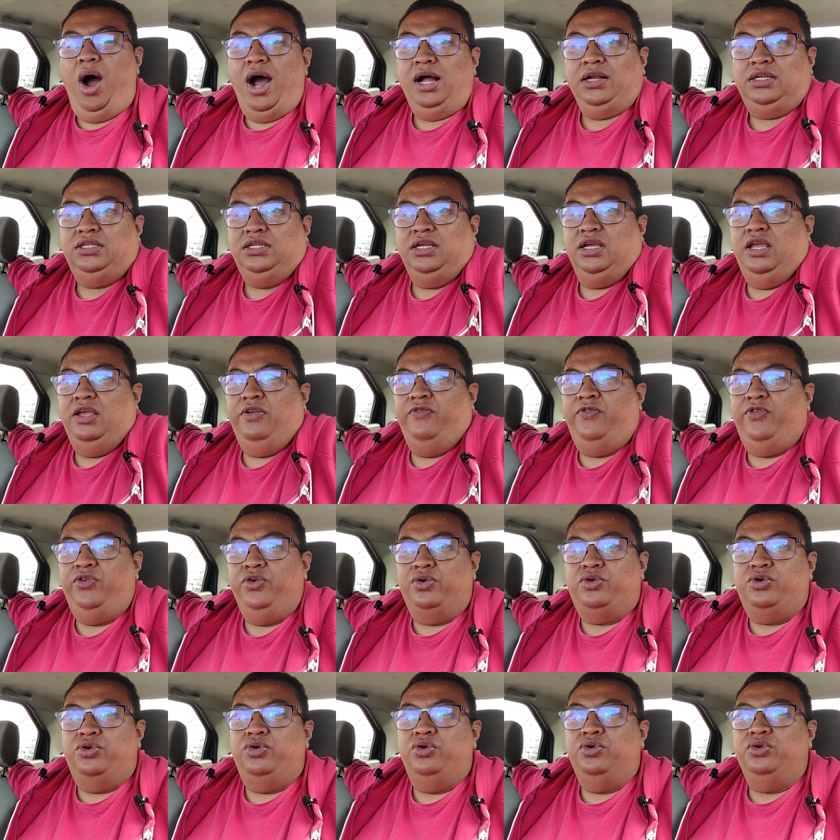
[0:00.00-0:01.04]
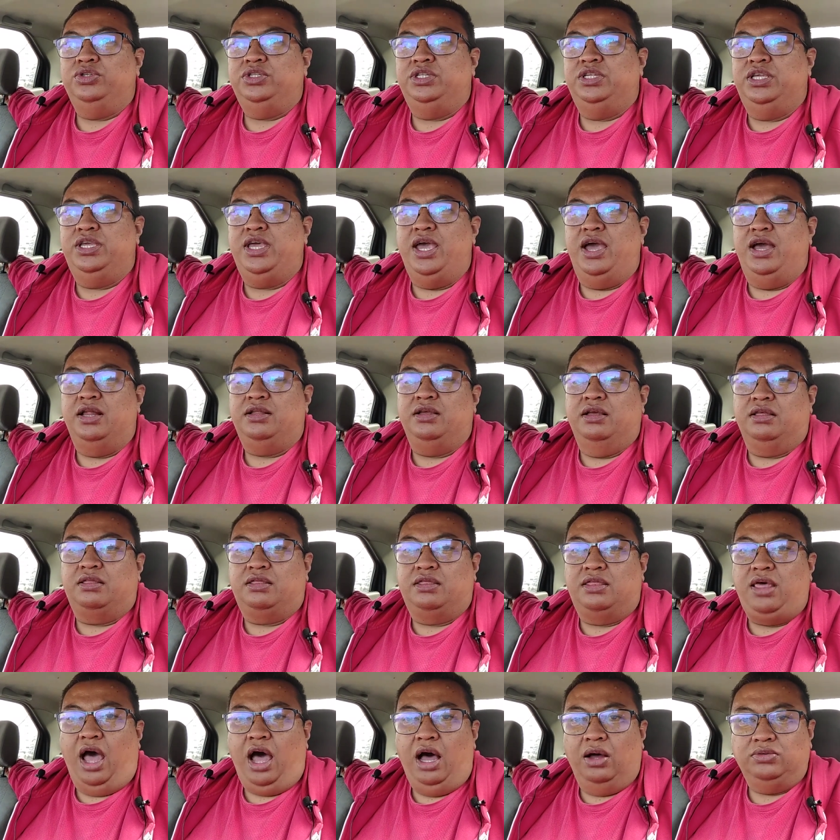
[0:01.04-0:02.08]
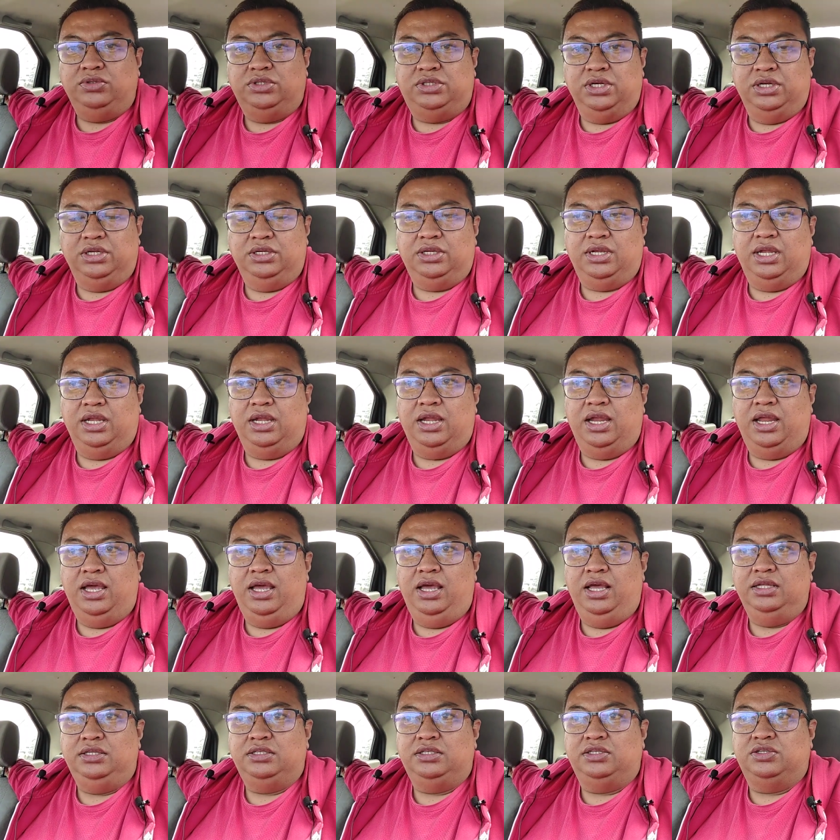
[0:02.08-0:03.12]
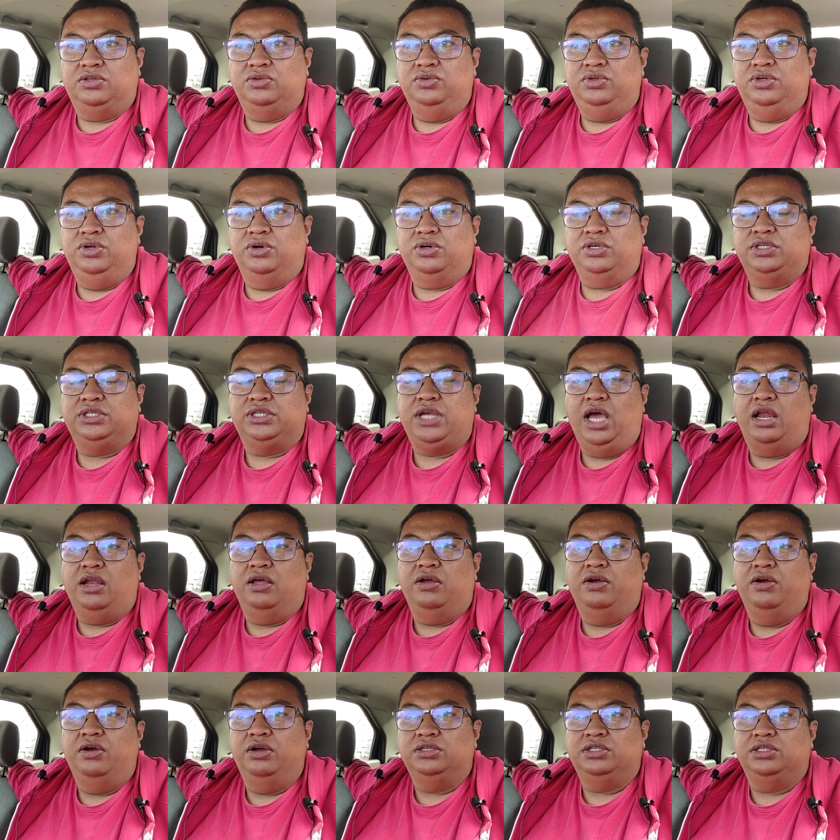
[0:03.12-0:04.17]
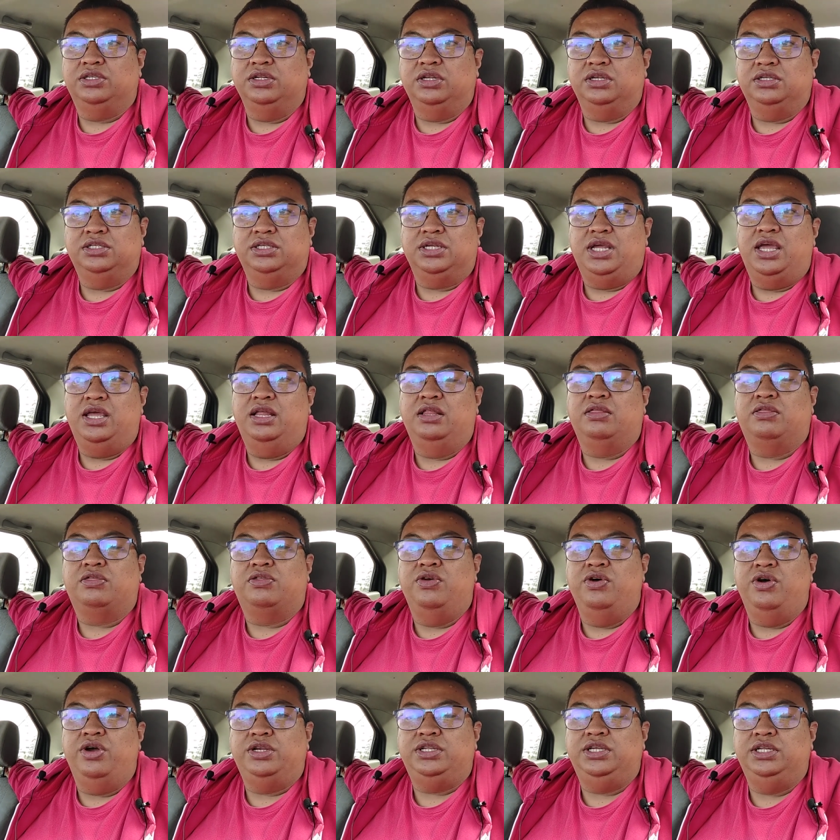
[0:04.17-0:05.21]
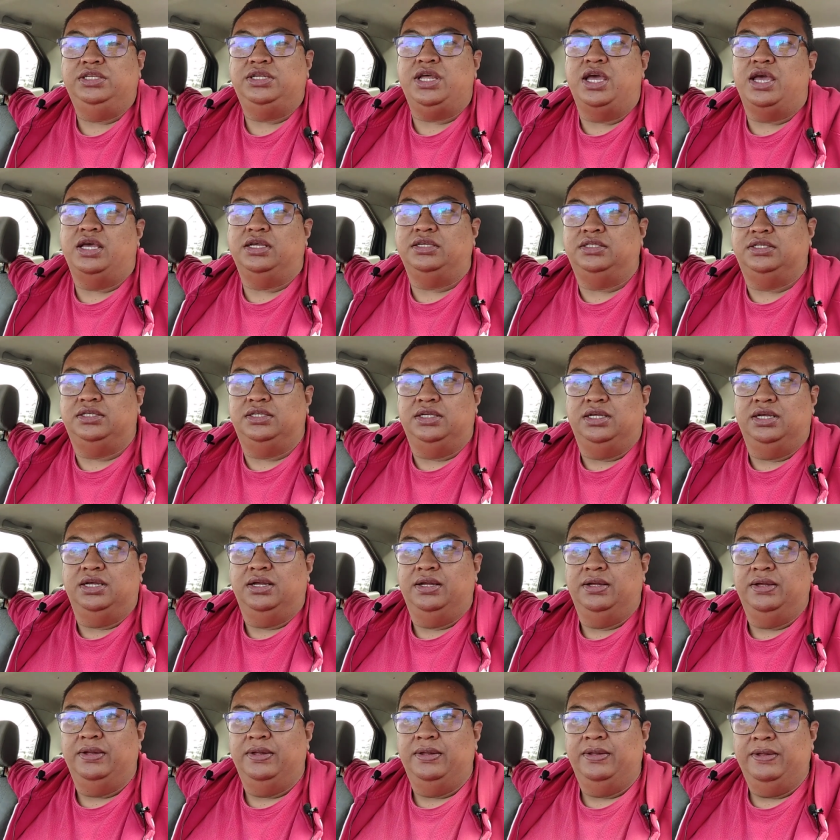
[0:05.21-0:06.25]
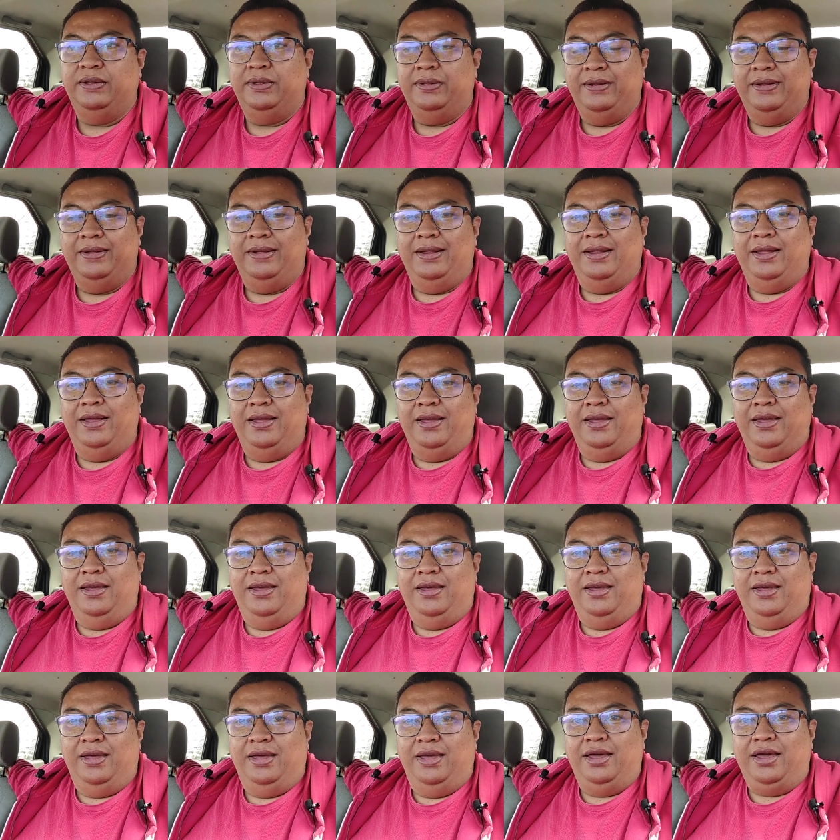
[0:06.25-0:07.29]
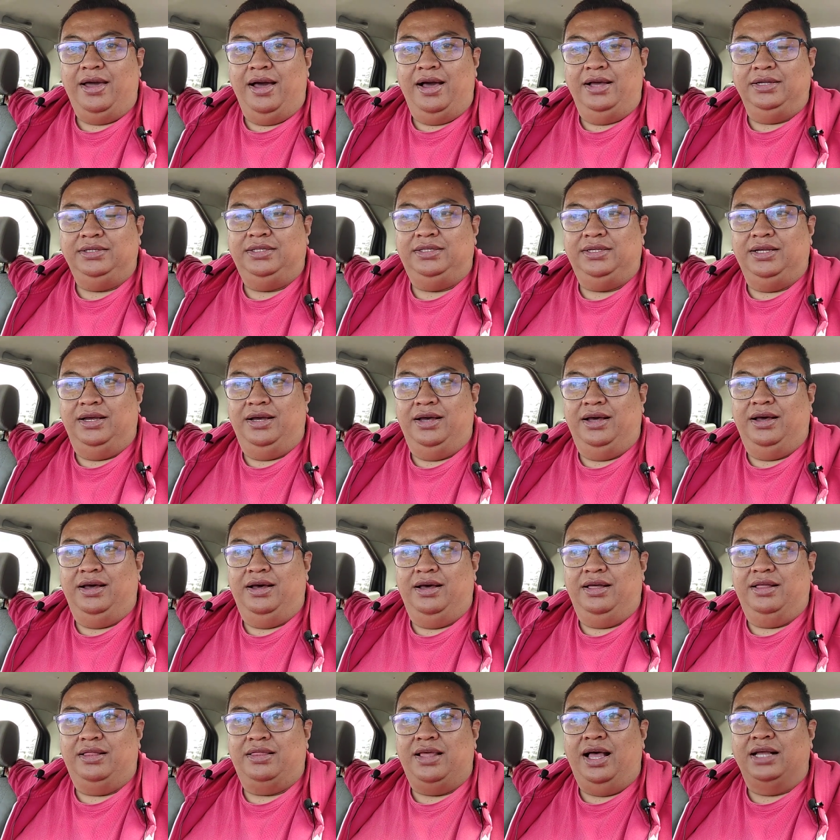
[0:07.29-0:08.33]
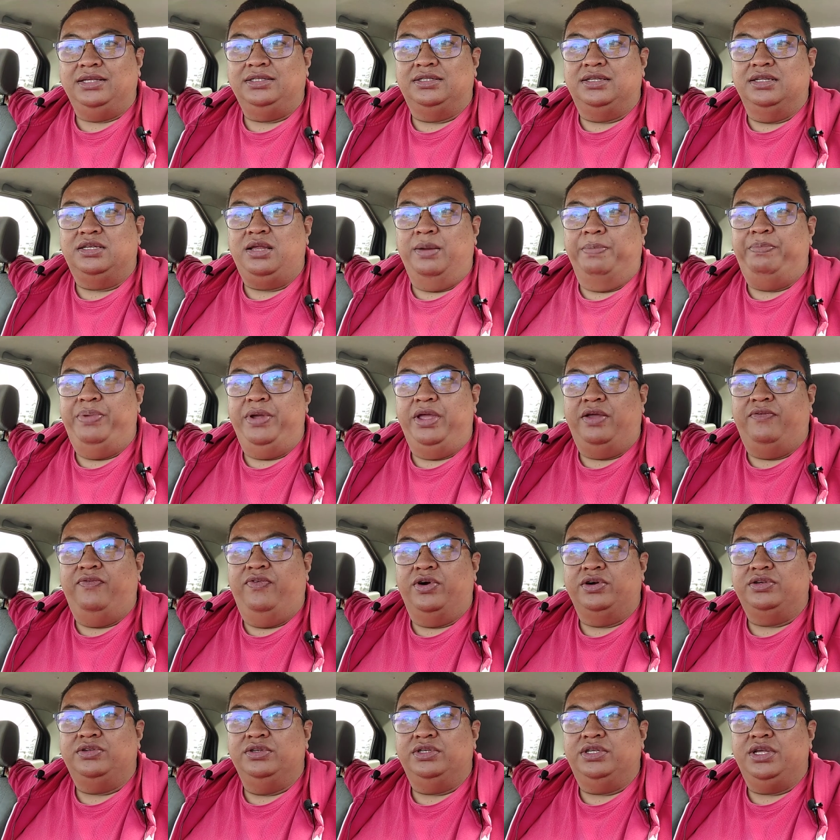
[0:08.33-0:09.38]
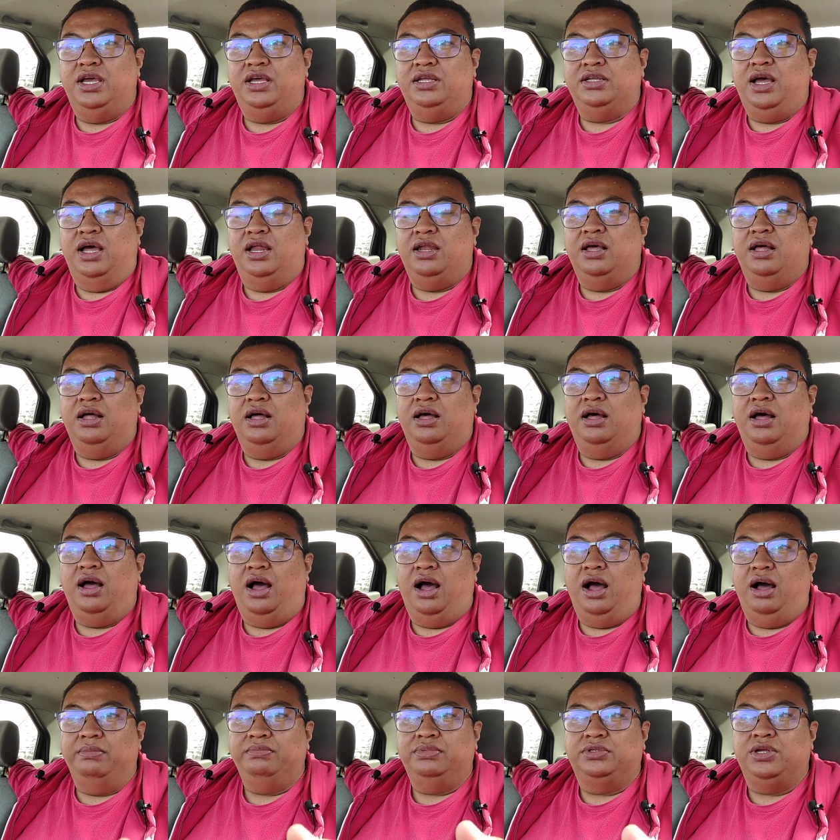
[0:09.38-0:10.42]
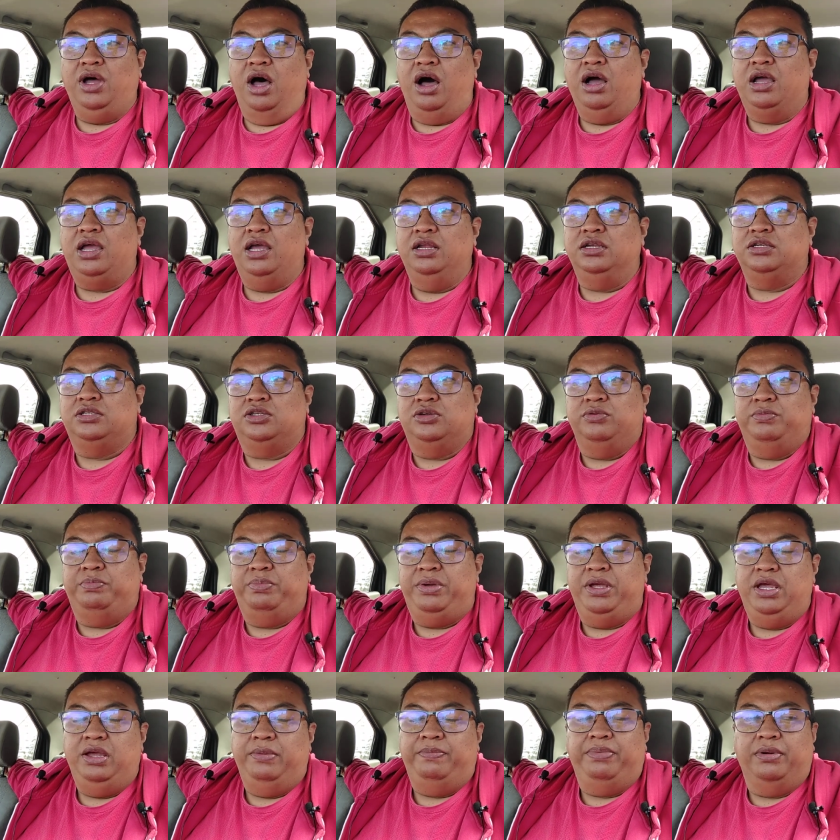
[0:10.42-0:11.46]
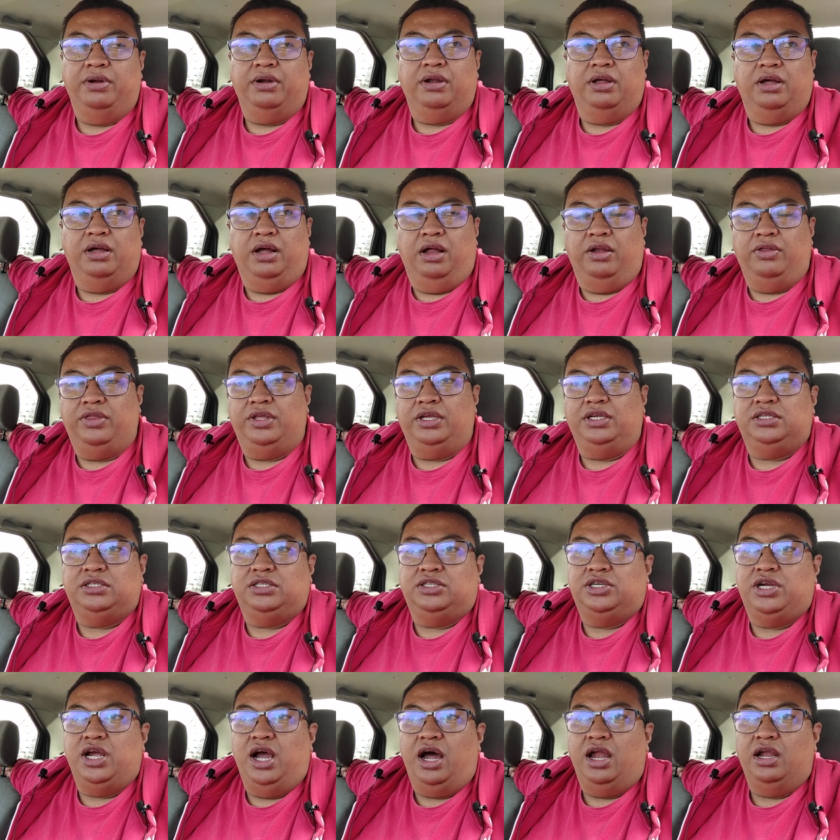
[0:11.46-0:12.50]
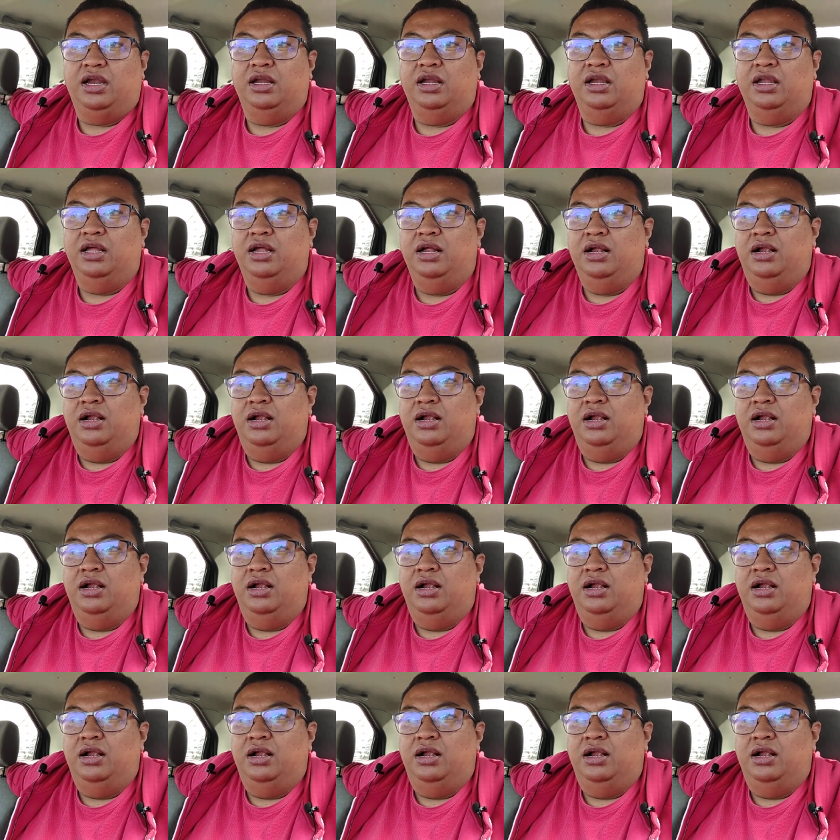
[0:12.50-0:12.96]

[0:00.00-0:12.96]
What if you could get 1,000 leads to your side hustles in 30 days? Hey guys, that's the topic for today, and I'm talking to people on this channel